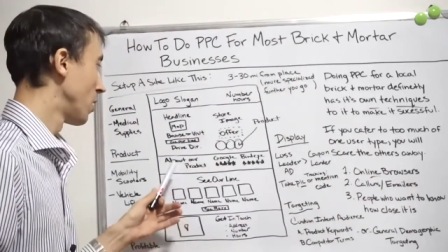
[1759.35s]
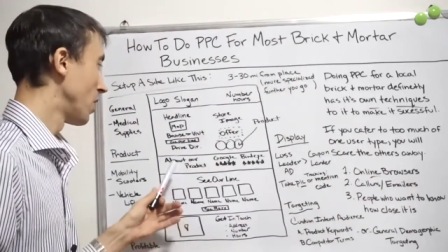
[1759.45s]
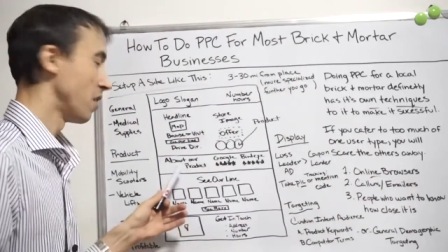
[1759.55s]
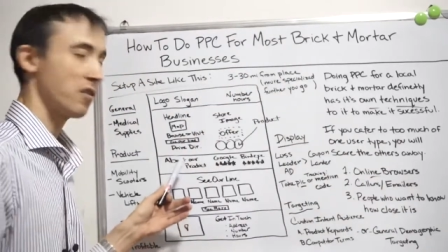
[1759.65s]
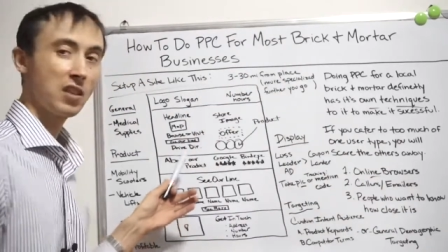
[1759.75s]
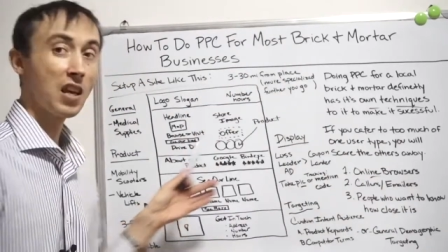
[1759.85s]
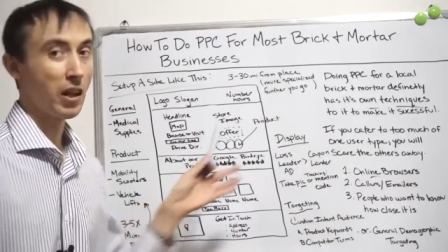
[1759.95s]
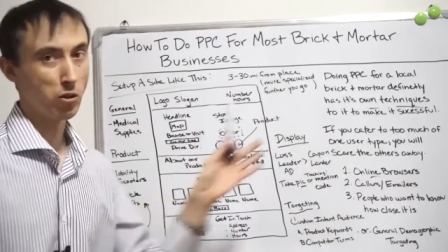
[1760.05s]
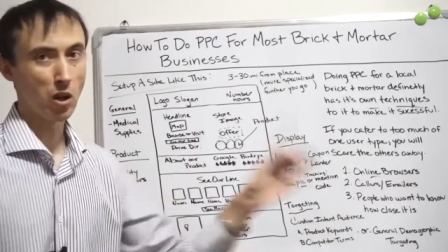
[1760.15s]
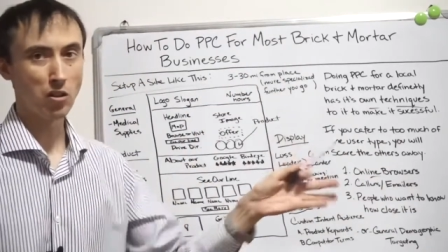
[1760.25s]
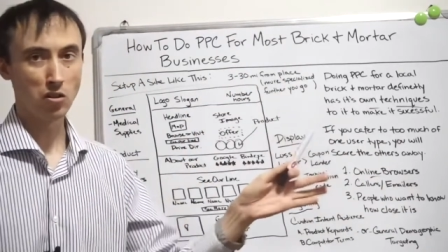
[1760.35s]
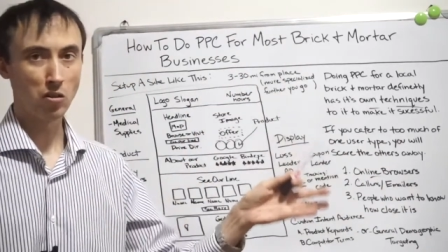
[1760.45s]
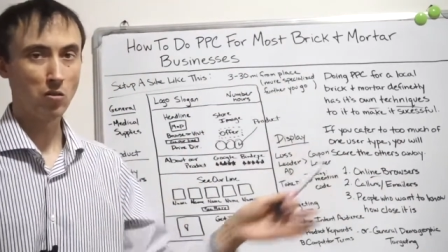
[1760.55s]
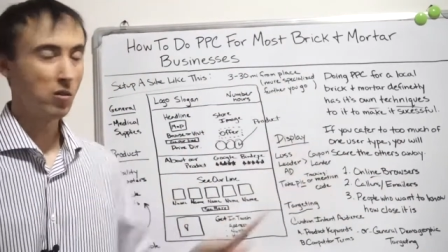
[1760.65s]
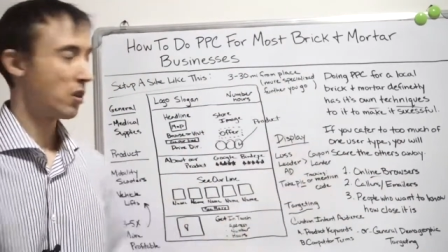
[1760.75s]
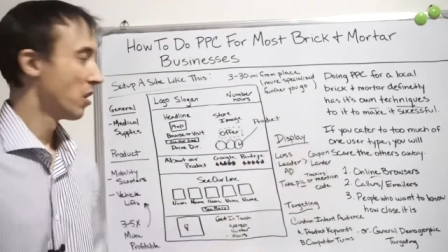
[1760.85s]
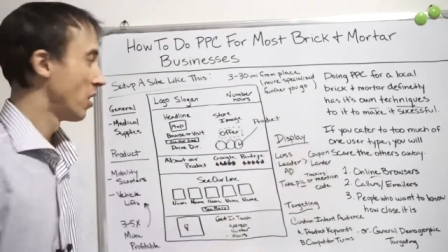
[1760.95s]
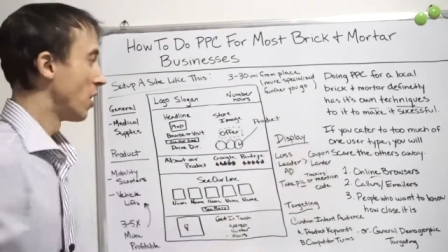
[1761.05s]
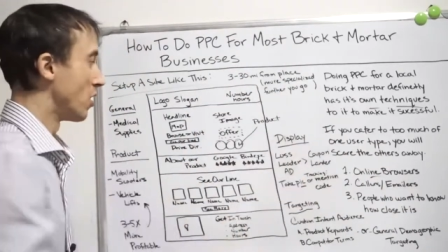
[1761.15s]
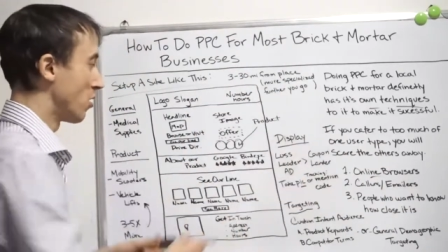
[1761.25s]
is can I trust you?
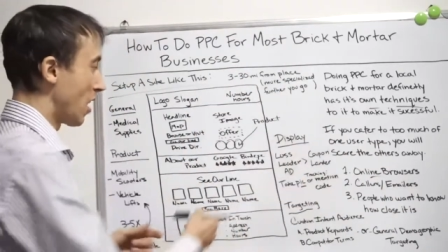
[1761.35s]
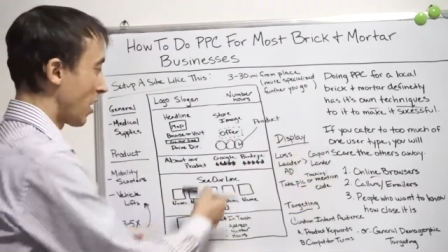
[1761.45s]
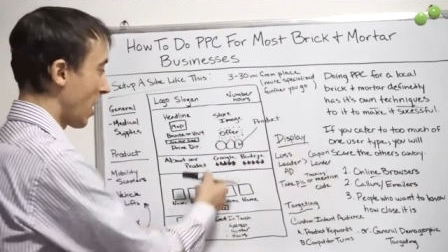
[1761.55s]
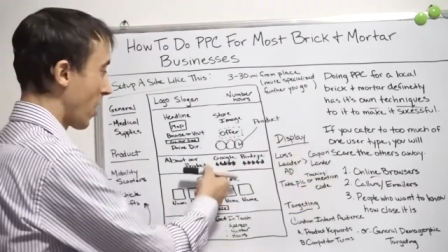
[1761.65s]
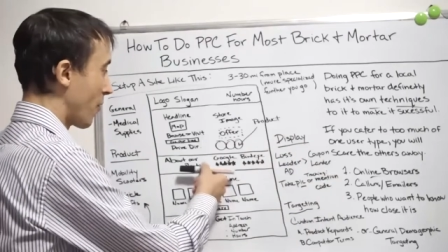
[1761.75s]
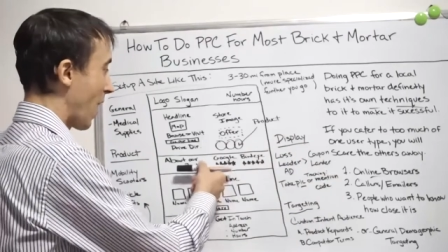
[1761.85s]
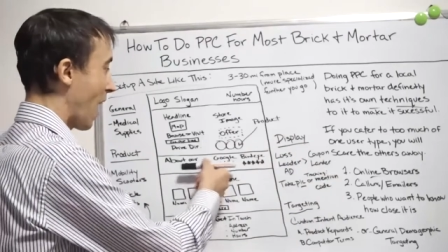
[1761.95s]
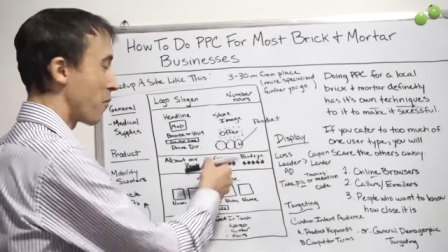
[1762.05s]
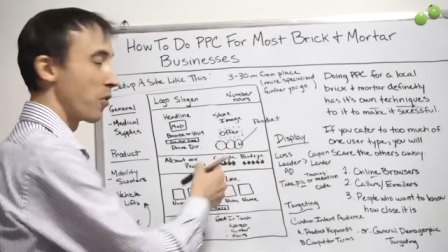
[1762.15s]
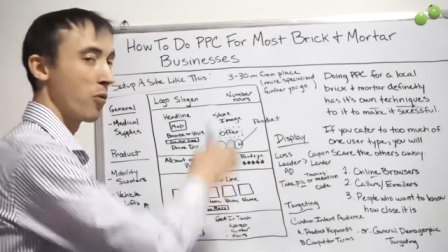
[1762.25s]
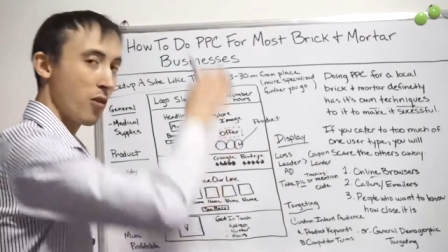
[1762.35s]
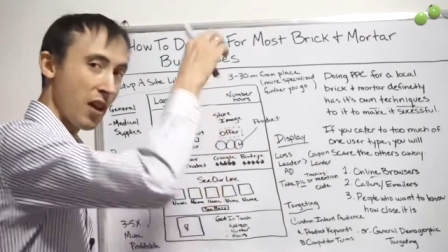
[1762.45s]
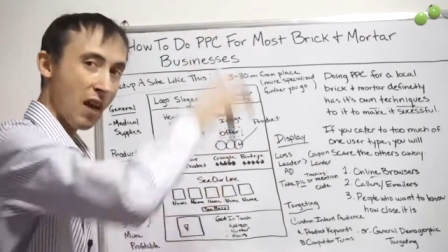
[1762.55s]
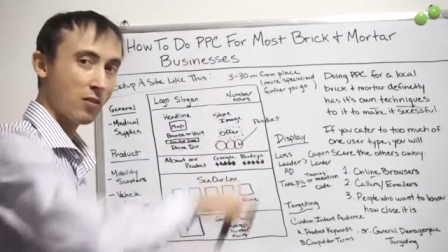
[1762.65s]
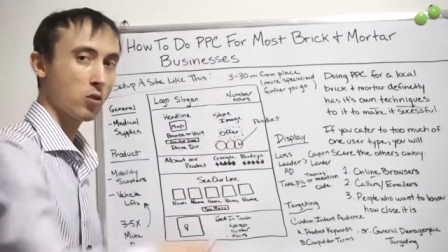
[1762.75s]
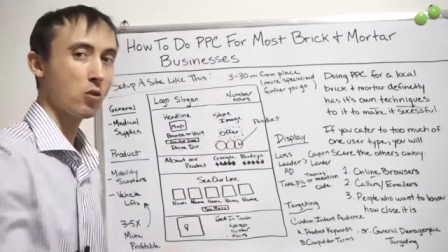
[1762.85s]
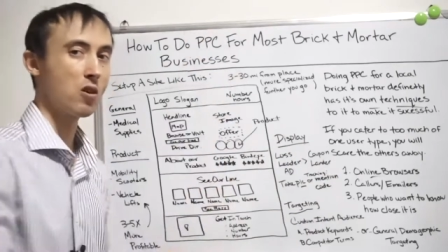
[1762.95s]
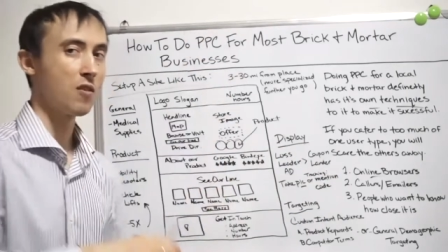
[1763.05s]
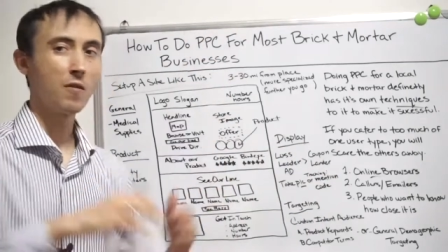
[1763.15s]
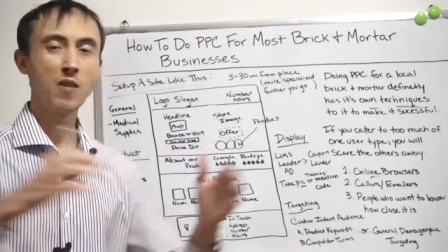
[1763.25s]
And you take care of that before they have to
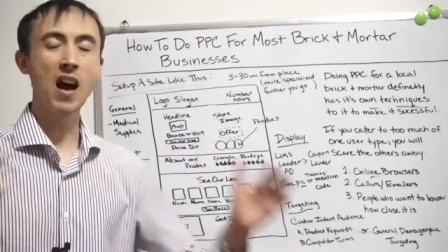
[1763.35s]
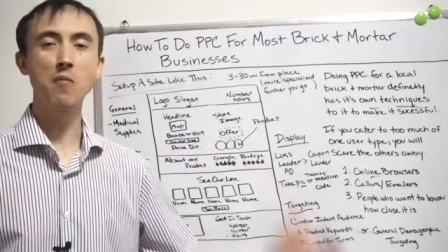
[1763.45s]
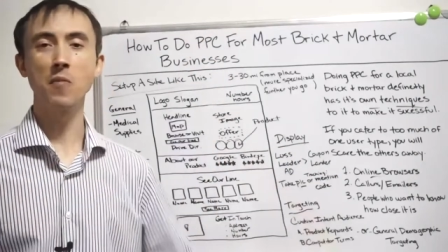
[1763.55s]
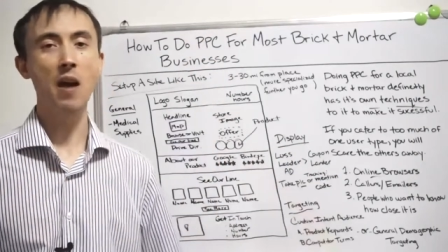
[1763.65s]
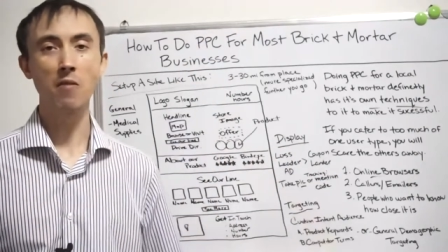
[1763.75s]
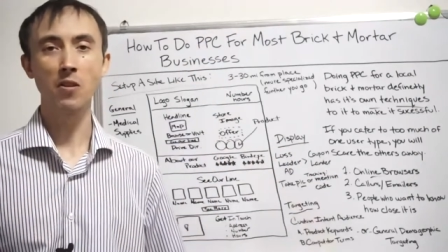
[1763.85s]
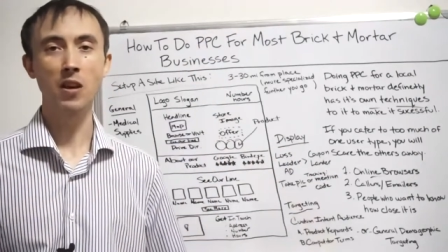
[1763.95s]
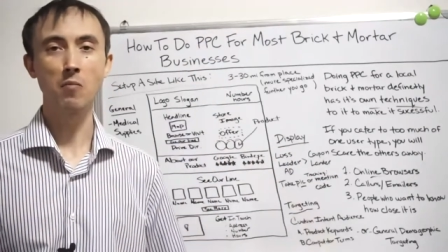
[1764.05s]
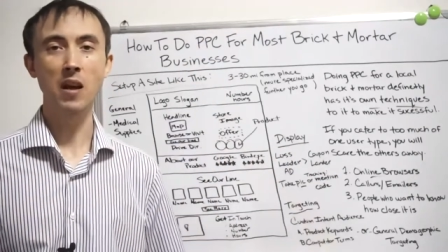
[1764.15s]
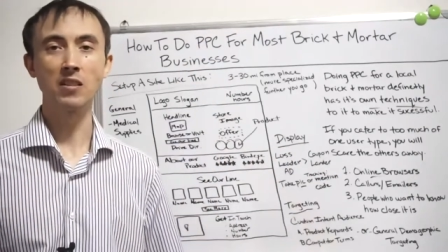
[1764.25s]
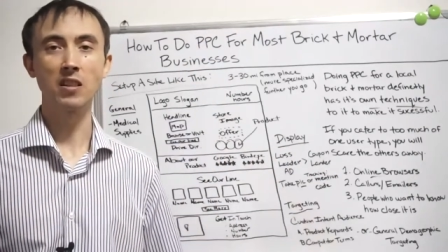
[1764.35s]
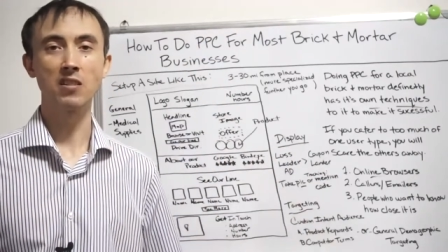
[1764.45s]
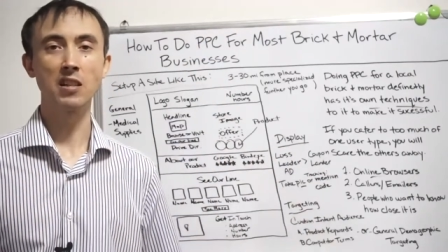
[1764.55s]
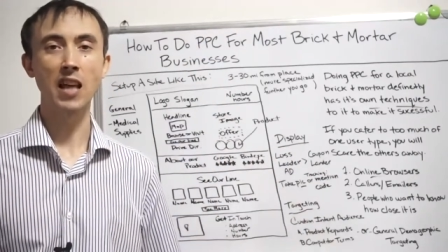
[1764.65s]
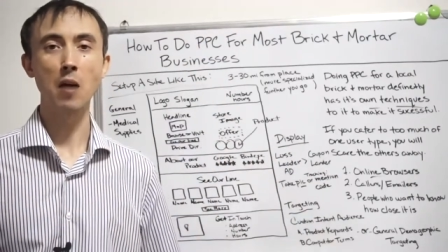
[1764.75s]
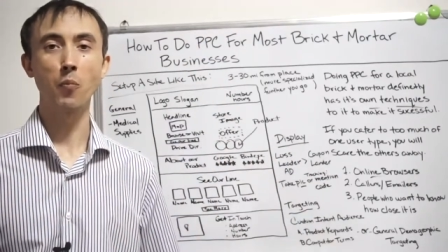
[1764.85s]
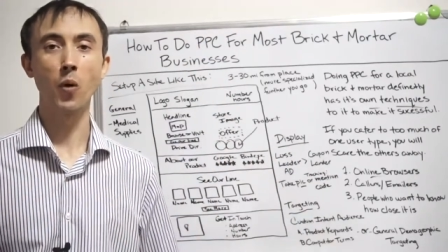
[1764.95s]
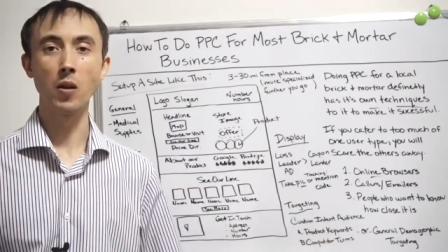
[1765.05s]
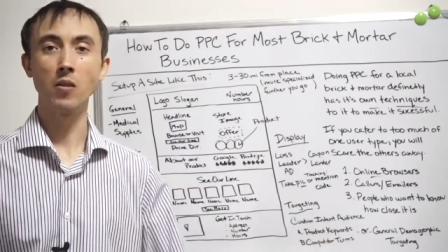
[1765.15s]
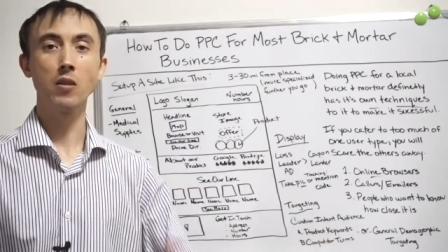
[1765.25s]
scroll. They've got everything basically at that
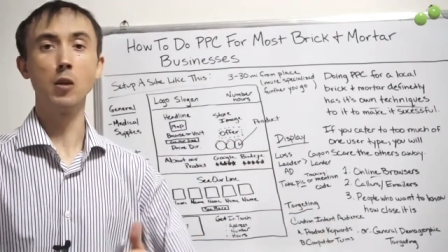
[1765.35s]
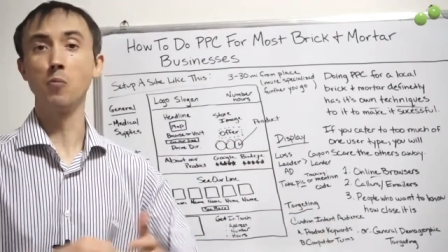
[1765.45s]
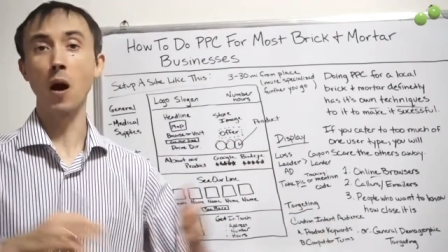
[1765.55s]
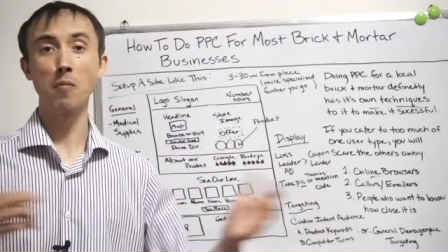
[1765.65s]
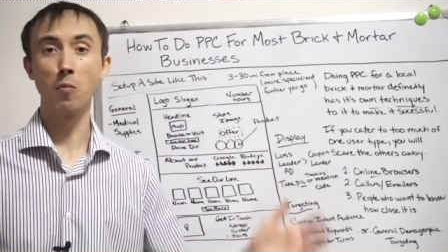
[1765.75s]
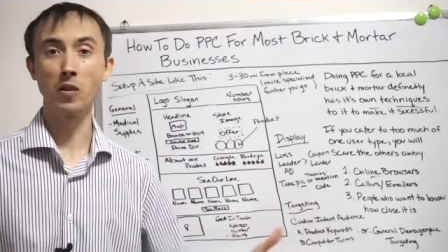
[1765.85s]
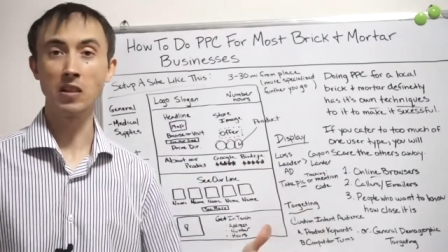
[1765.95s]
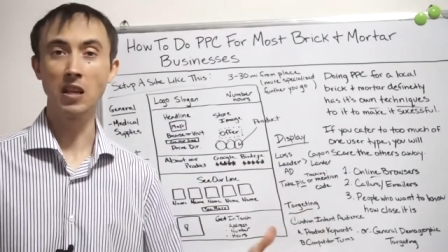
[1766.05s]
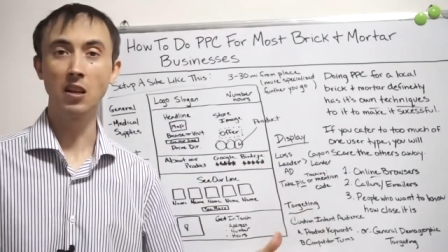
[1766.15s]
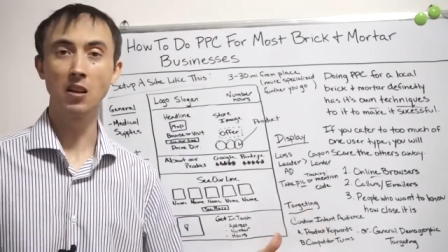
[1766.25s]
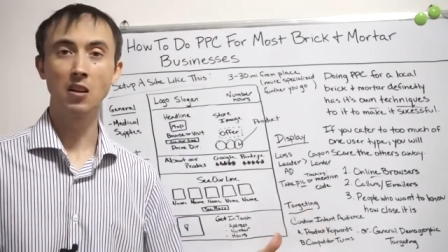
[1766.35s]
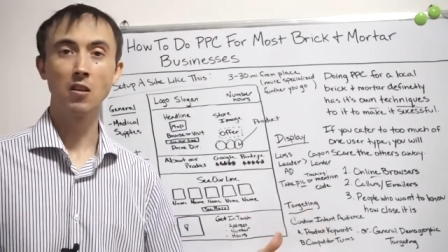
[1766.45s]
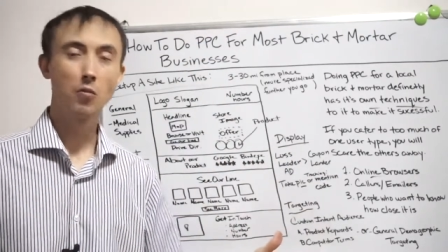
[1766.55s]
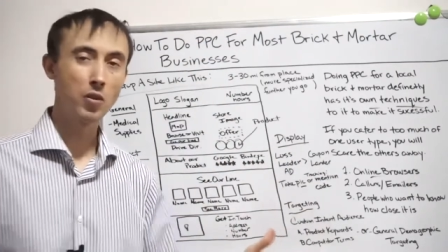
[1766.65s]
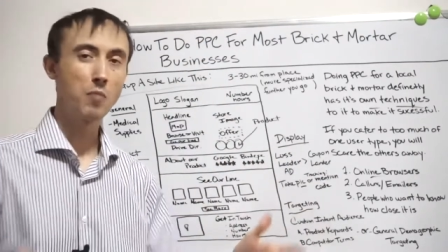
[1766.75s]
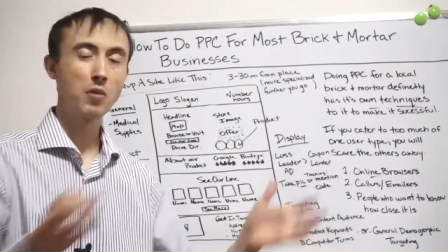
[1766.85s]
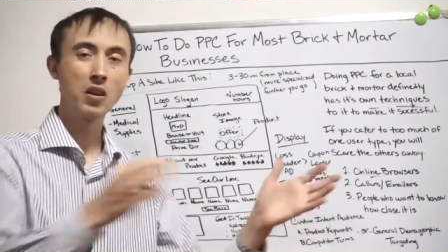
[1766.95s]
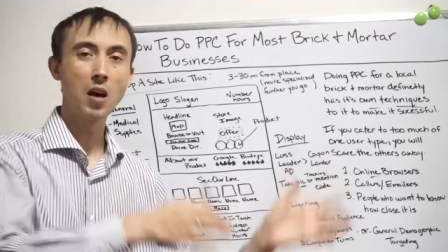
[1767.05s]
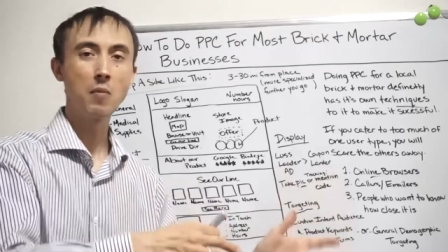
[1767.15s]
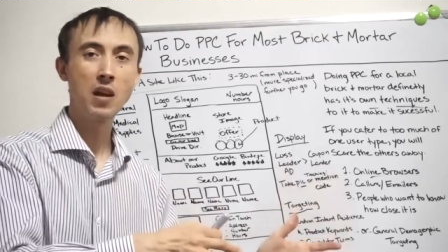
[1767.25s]
point they probably need for them to
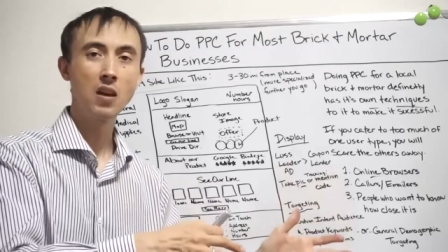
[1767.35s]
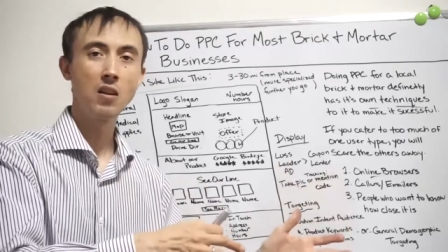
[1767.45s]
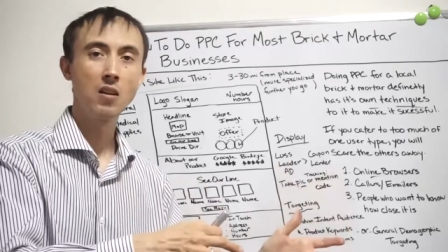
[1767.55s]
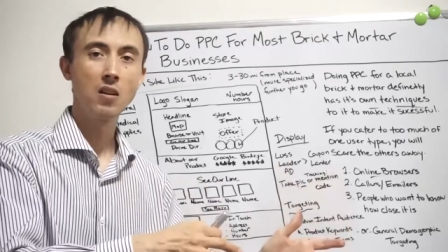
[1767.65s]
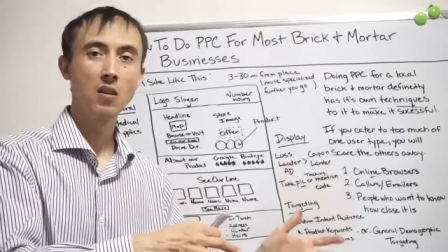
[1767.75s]
come in.